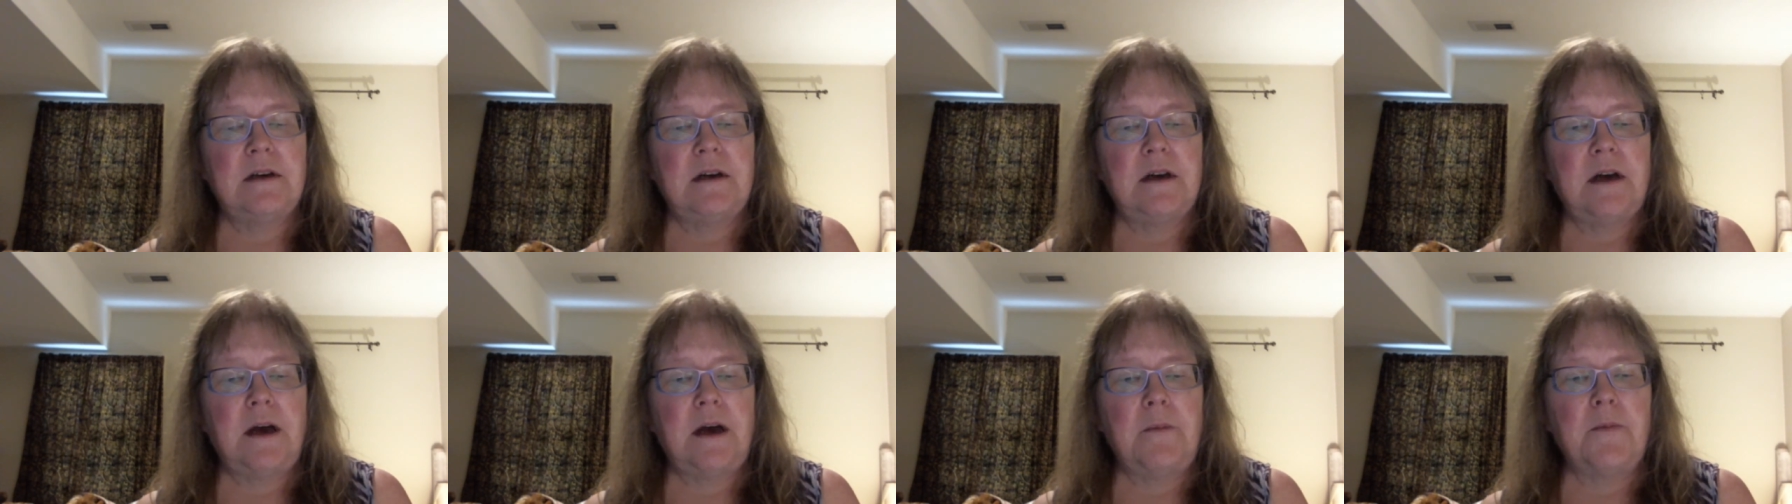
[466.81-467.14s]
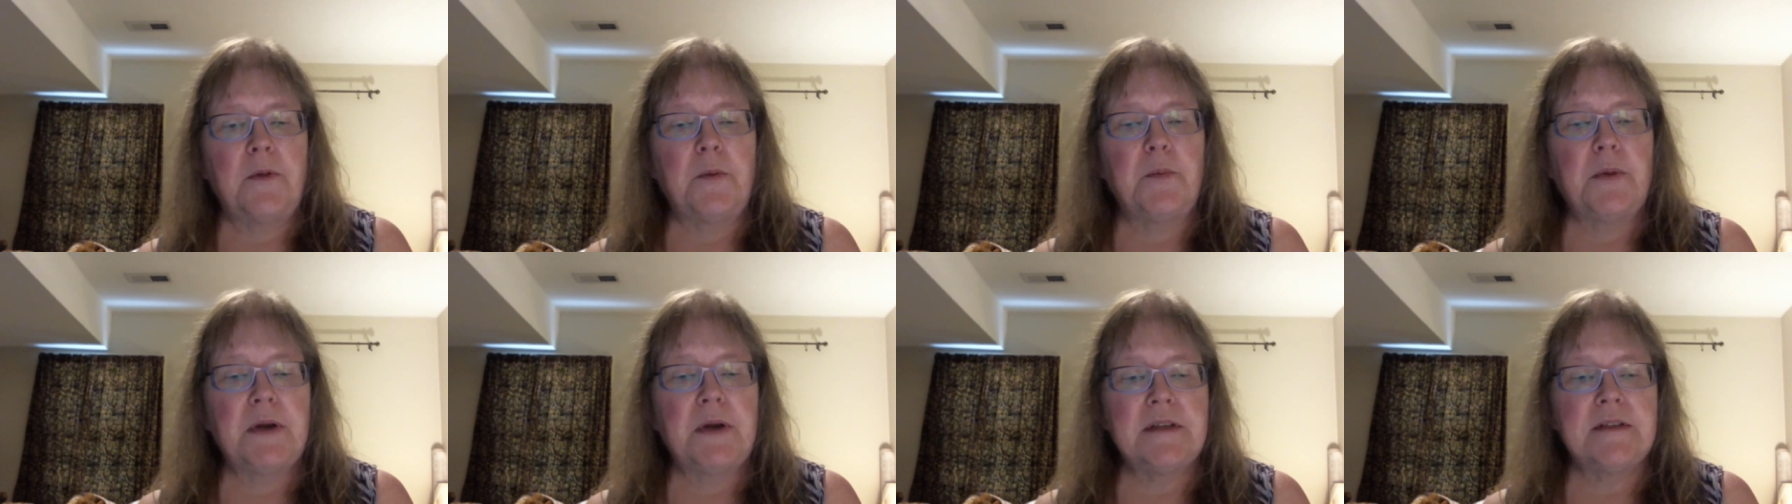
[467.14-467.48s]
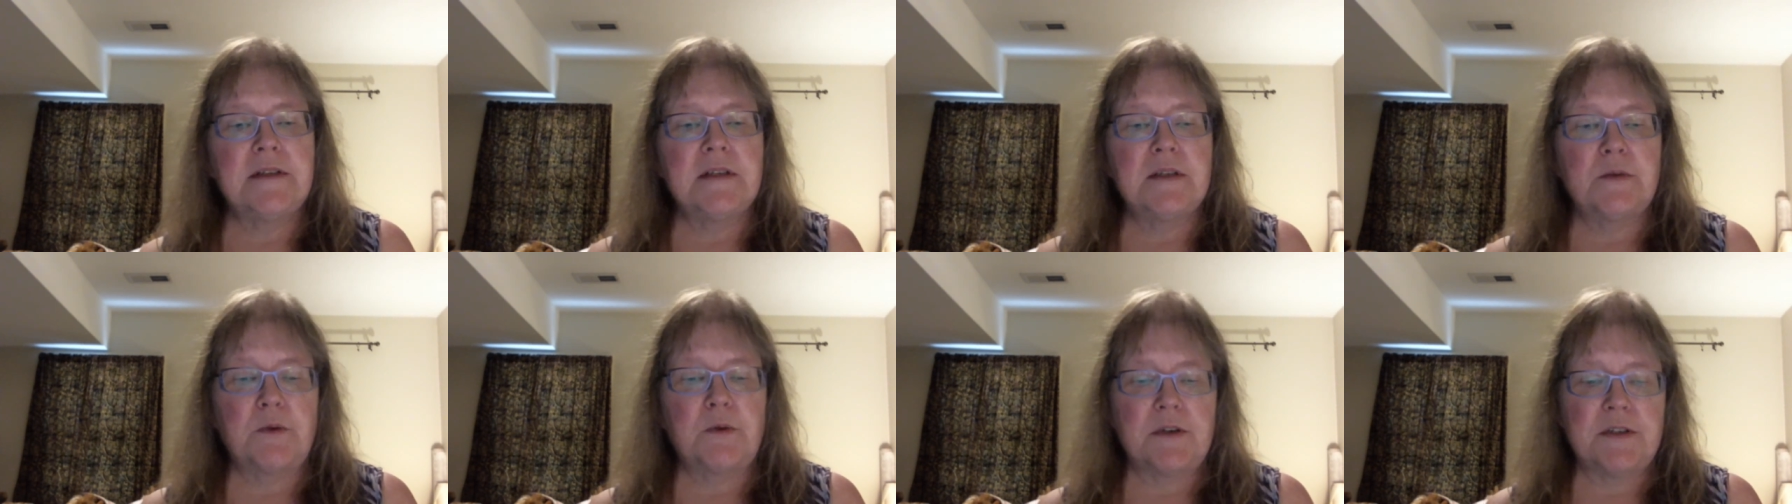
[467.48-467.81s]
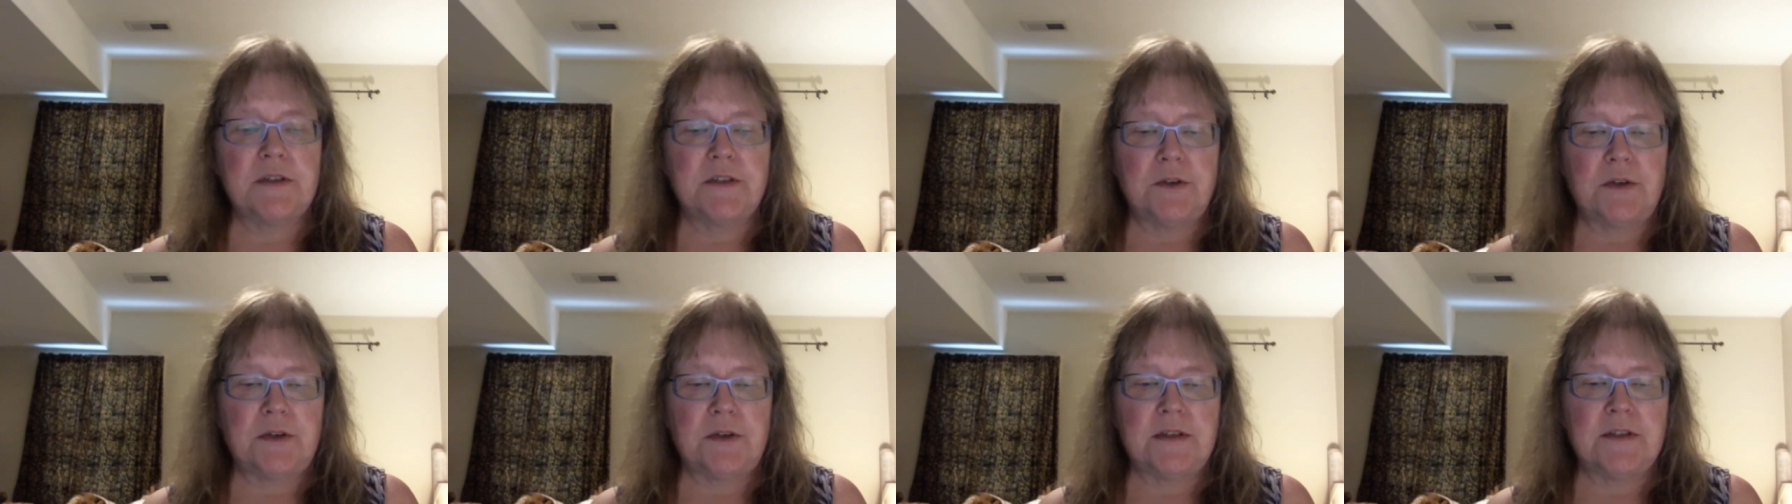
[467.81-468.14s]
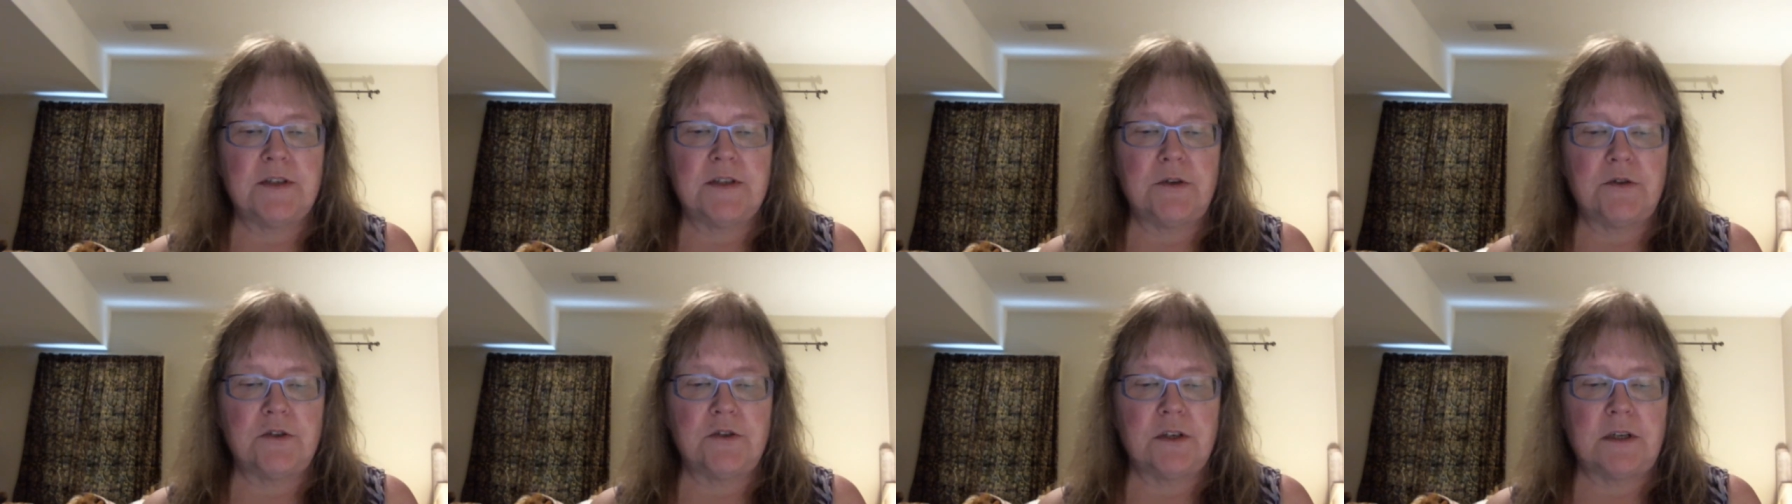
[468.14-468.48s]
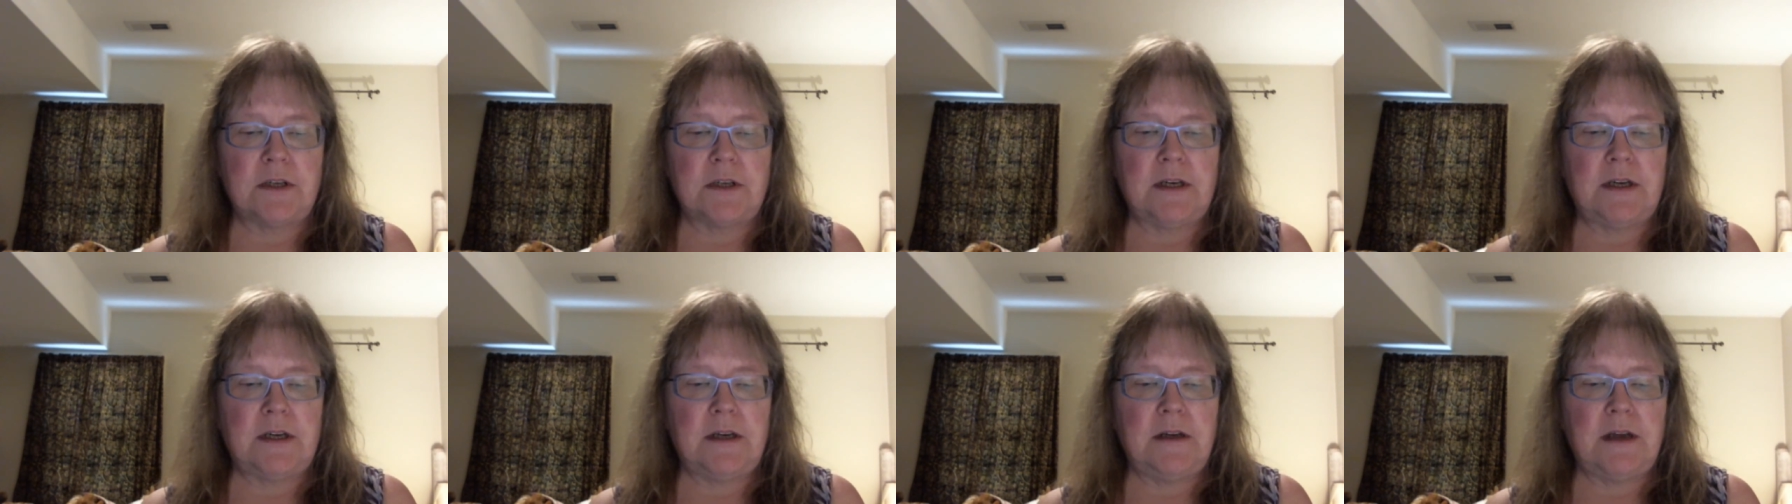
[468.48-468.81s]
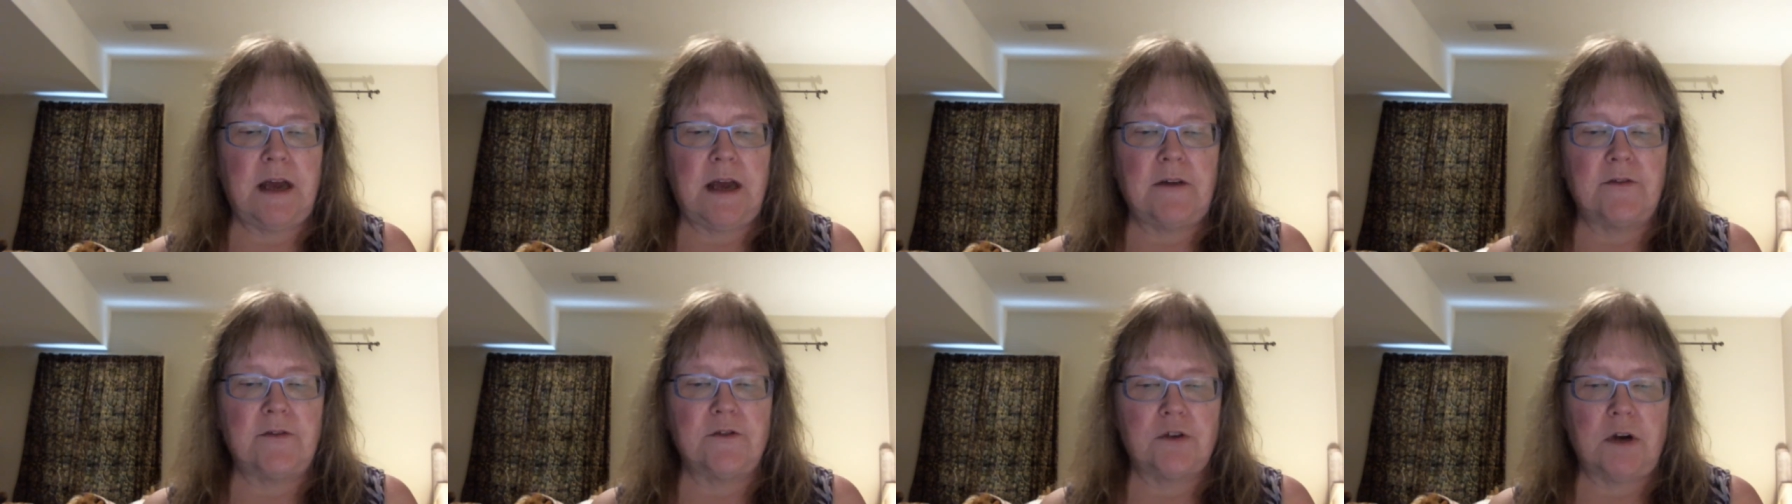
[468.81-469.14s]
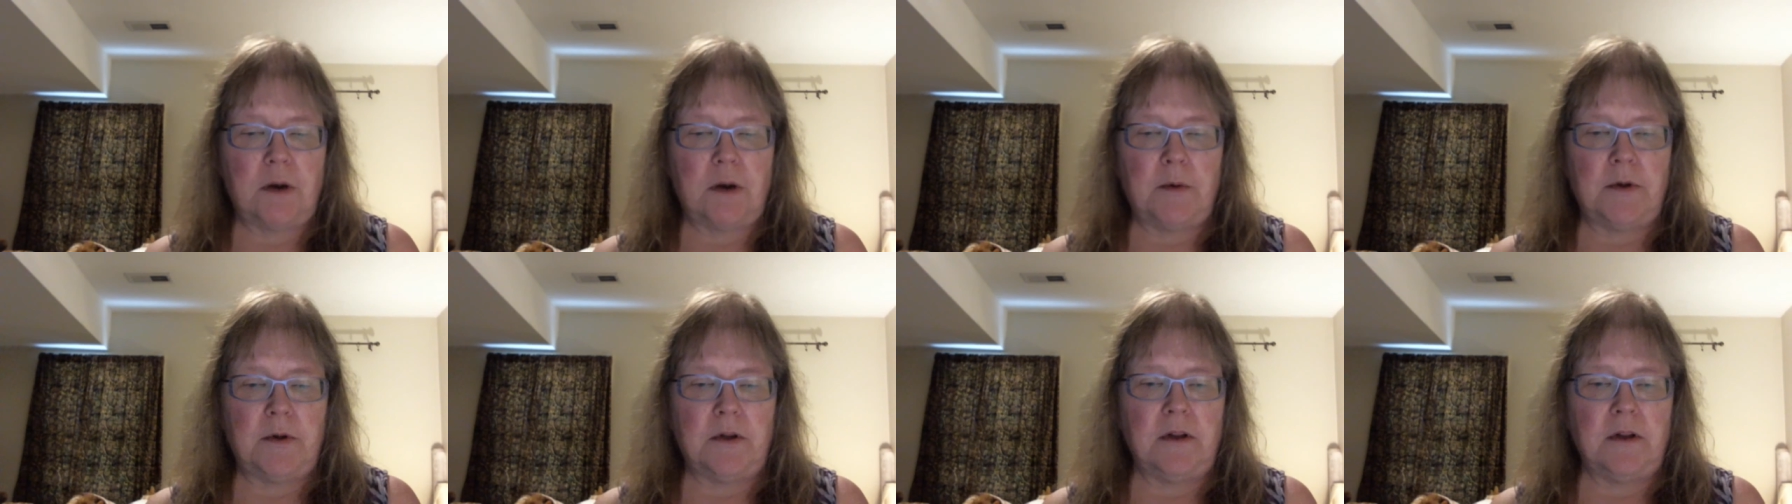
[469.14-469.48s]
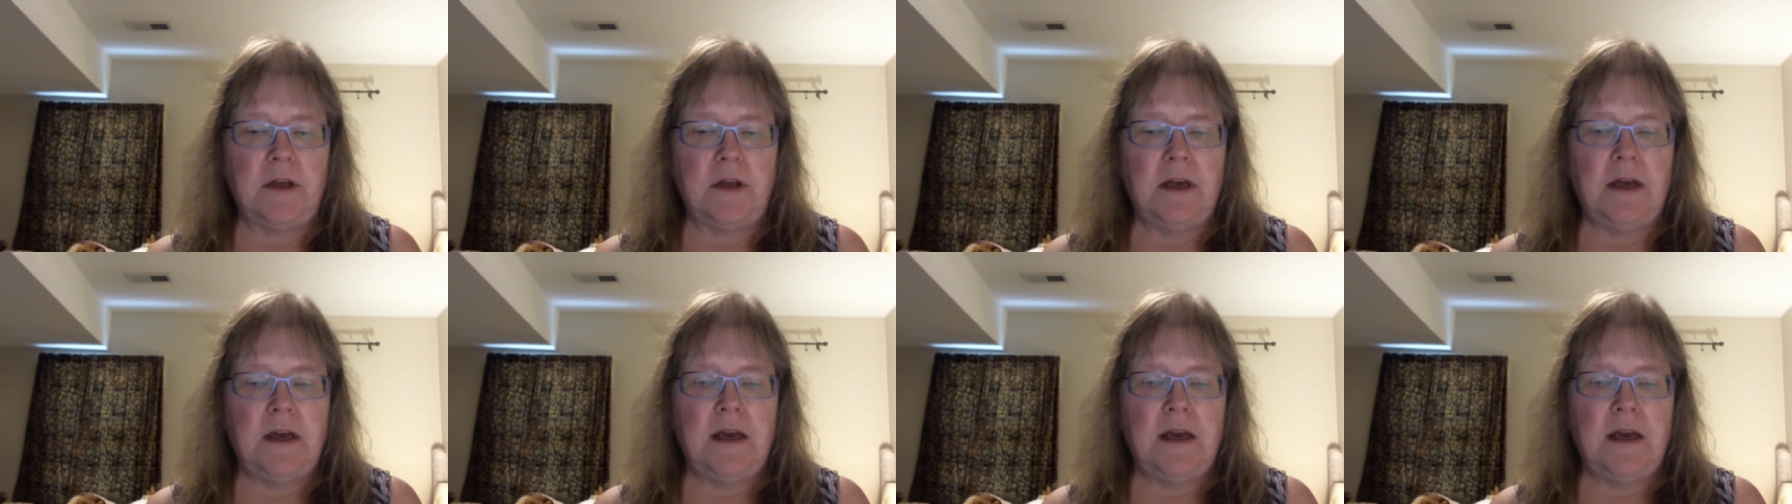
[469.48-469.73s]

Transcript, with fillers: um, the places where students usually have trouble